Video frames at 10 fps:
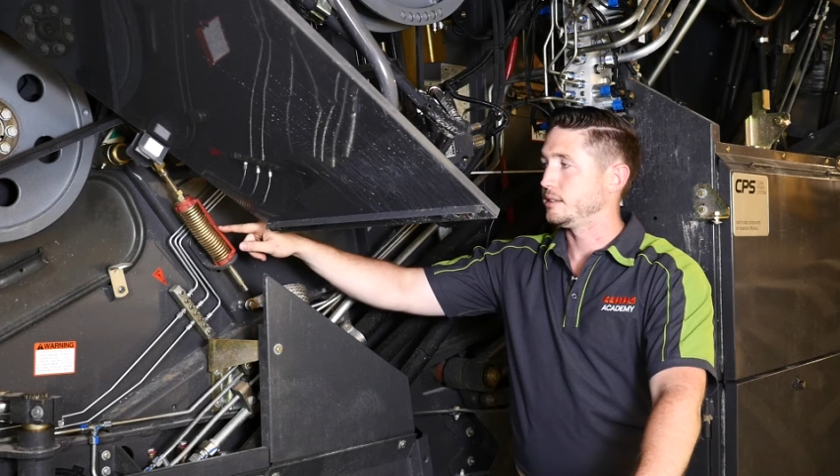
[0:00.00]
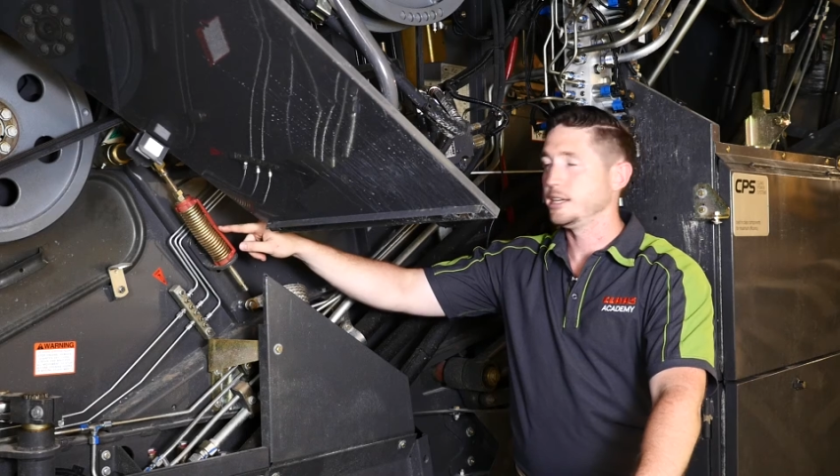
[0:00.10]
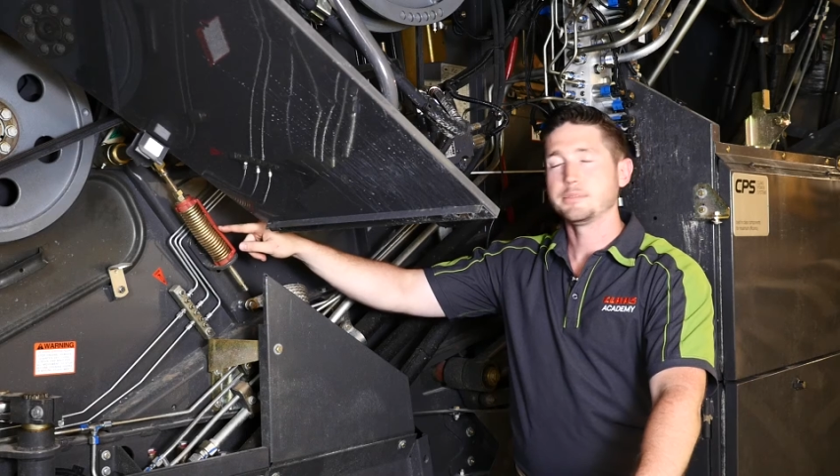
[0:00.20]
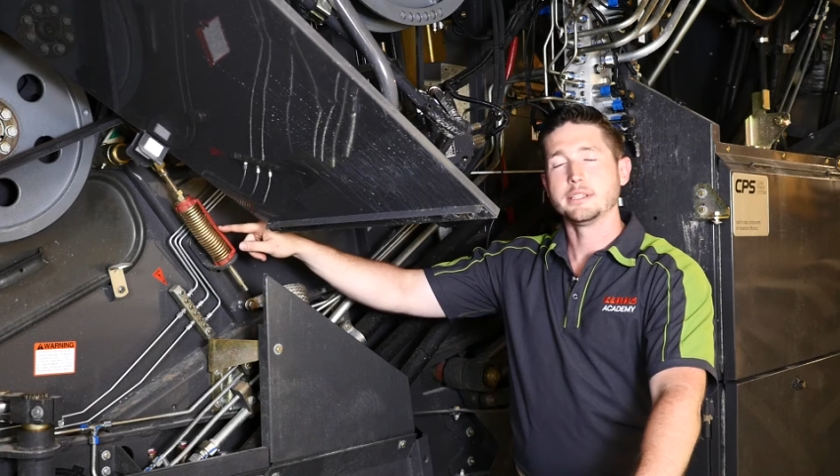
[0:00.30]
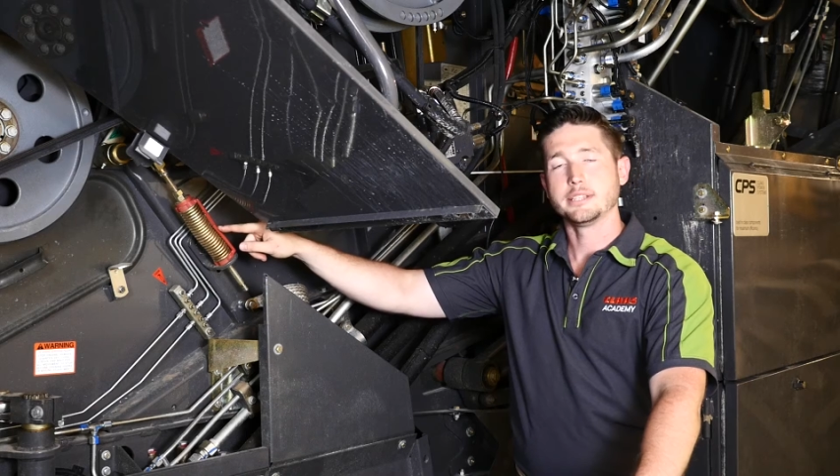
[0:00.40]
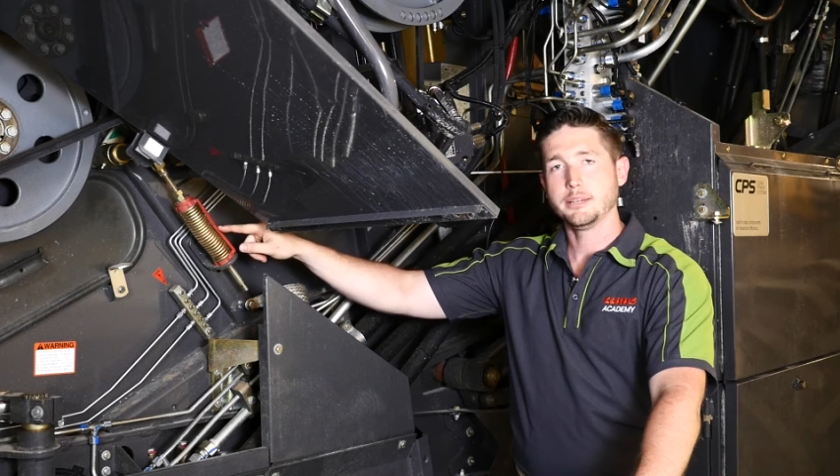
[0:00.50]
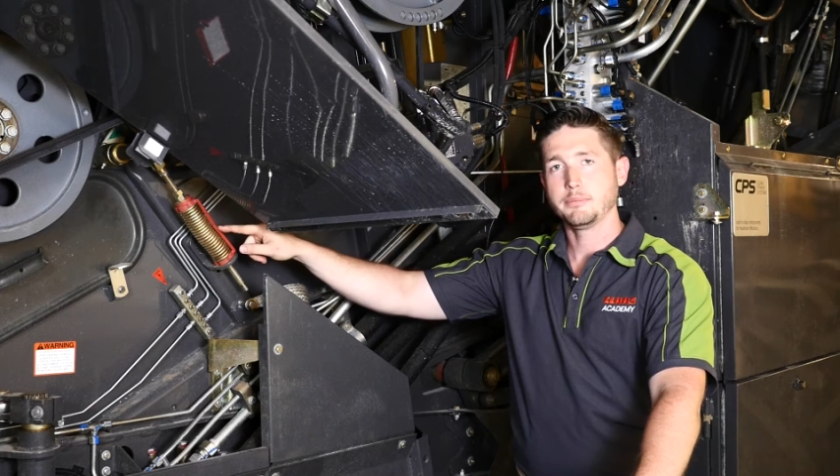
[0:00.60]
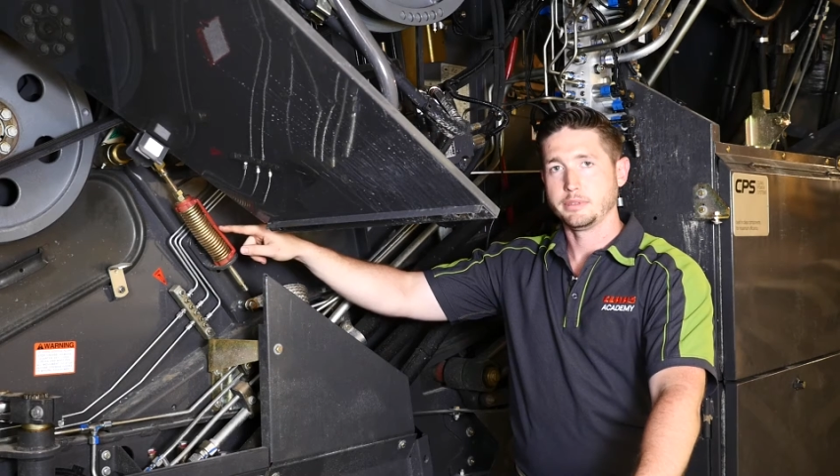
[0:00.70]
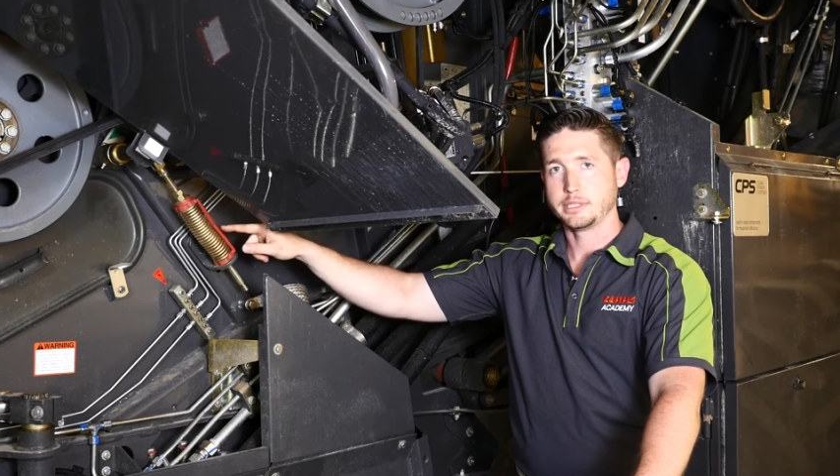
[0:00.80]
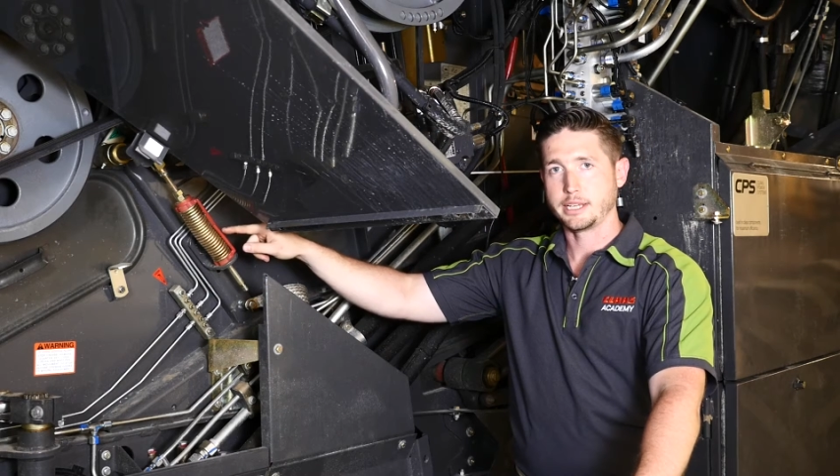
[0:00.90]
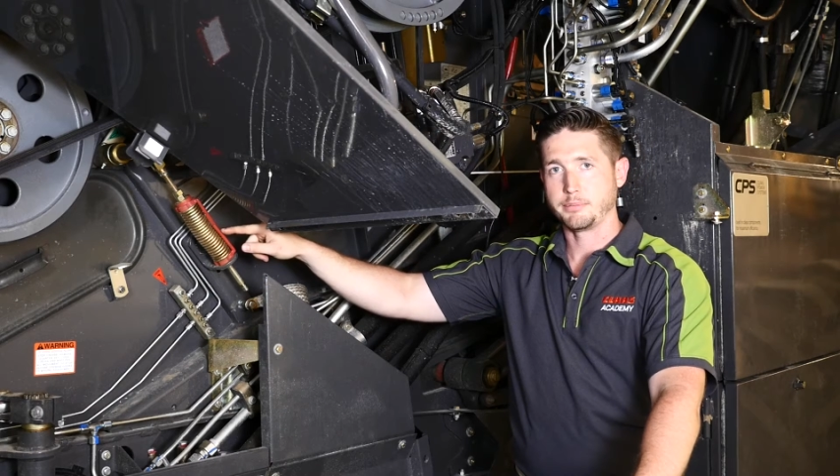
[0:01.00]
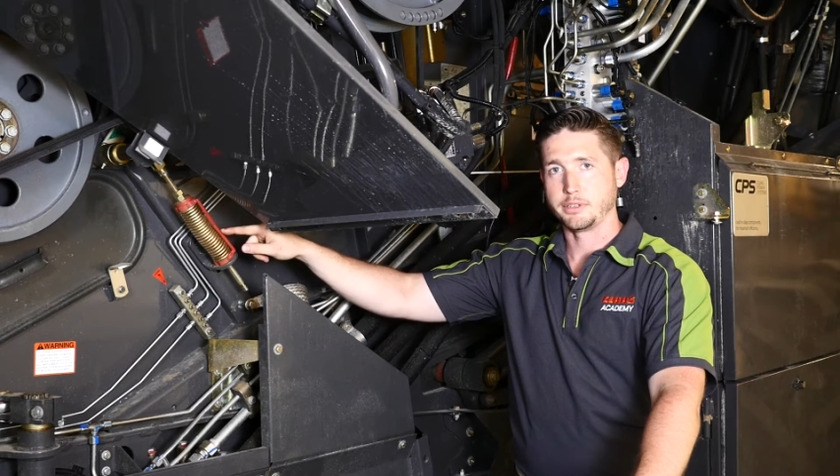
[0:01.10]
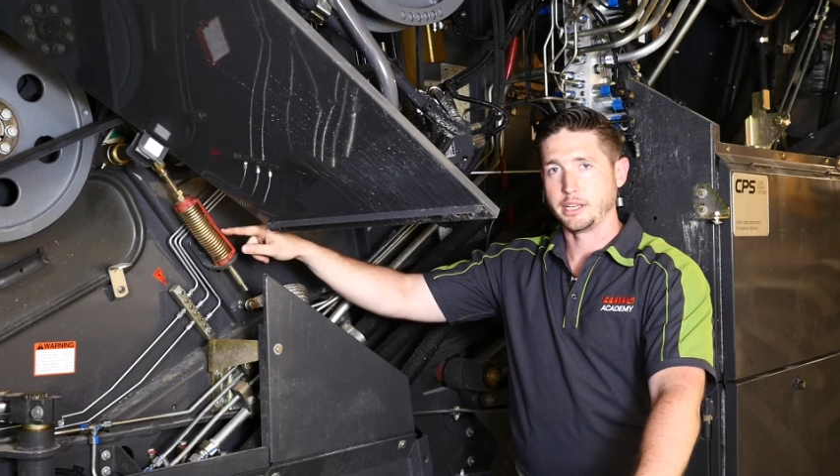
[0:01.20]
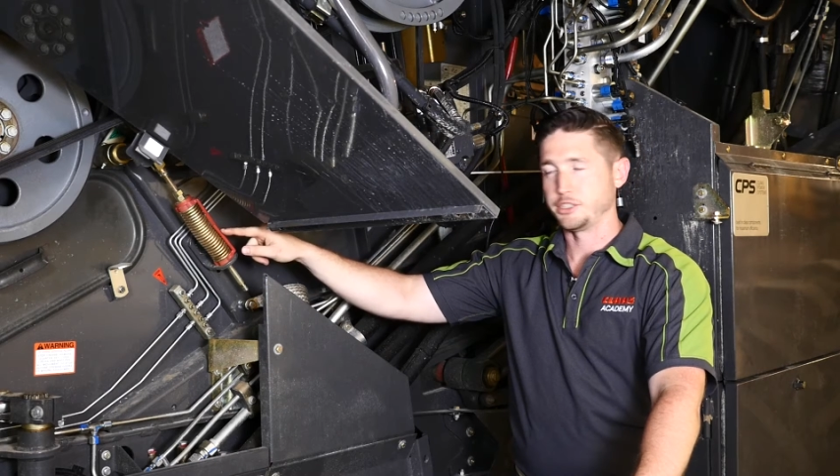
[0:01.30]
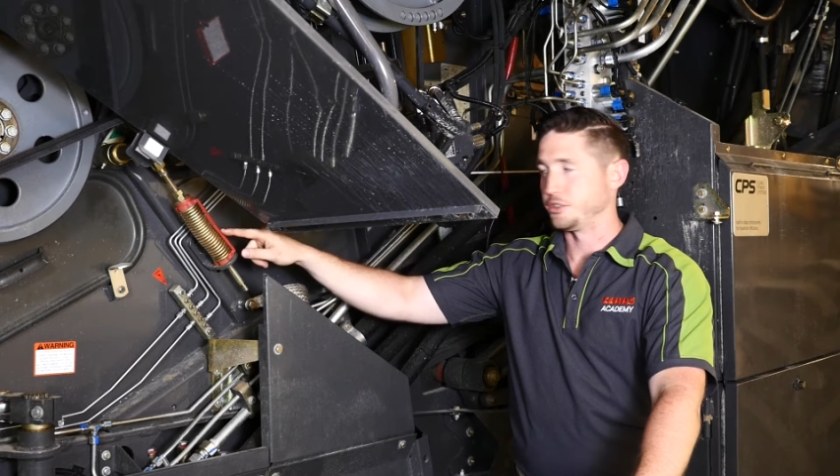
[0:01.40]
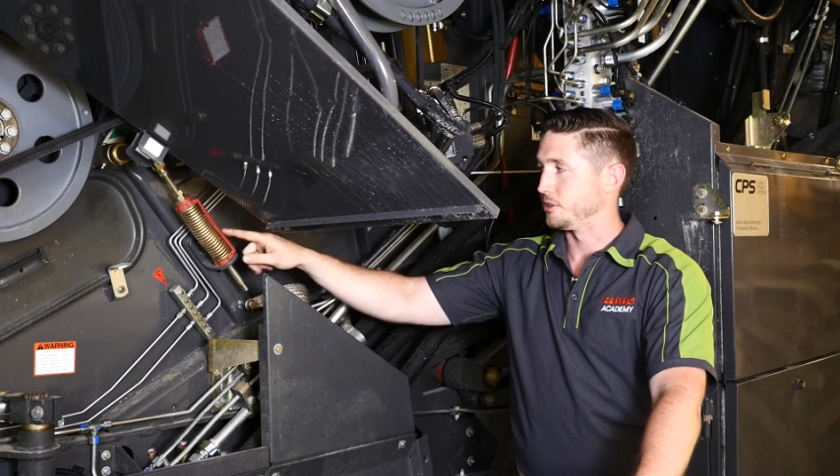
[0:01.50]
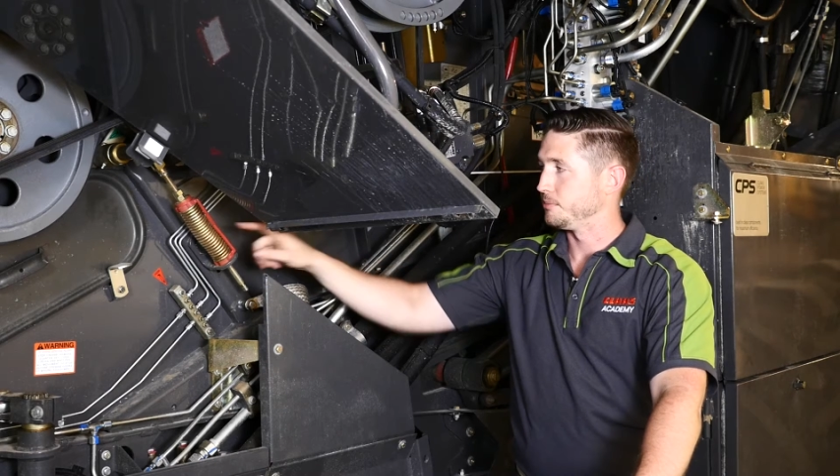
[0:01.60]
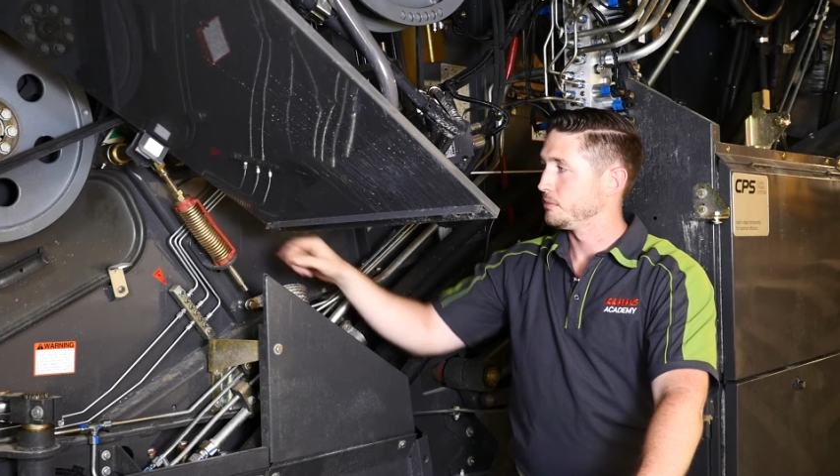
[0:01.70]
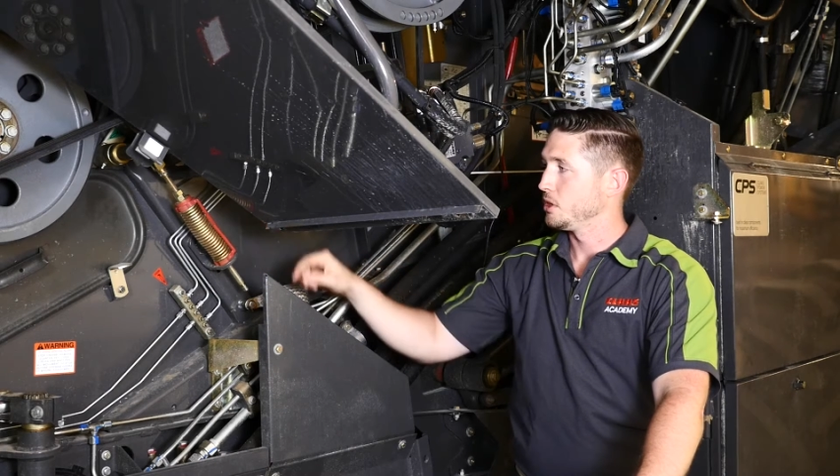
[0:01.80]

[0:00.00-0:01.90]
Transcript: tip-to-tip -tip type of tensioner.